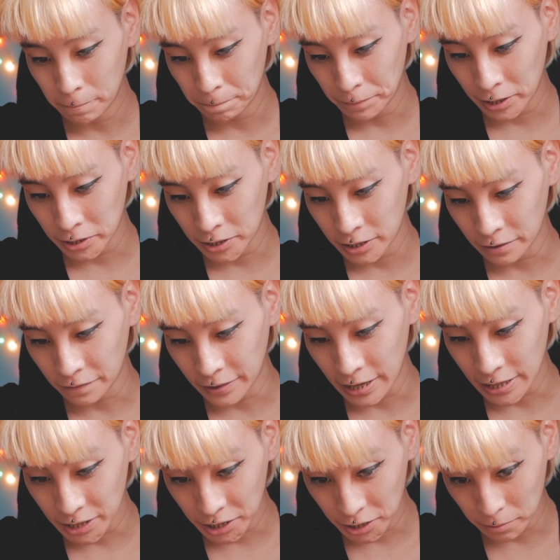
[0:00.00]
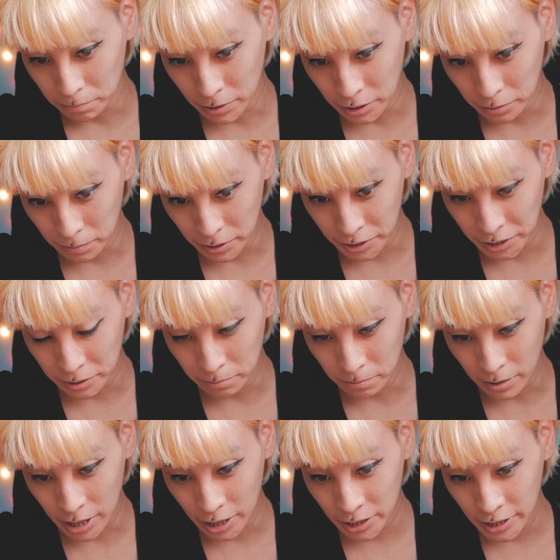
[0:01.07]
because the flash is very
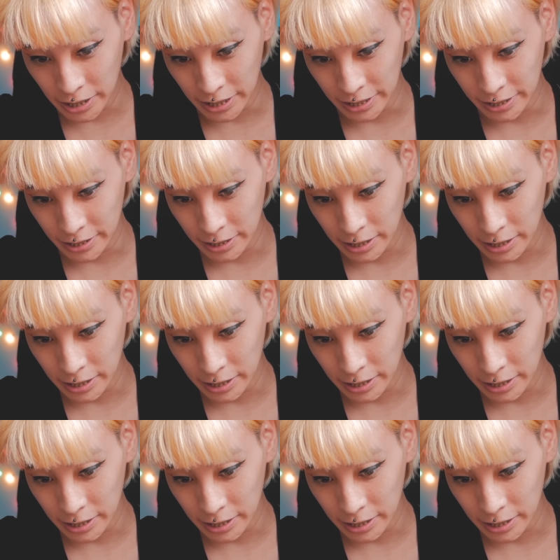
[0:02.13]
smart and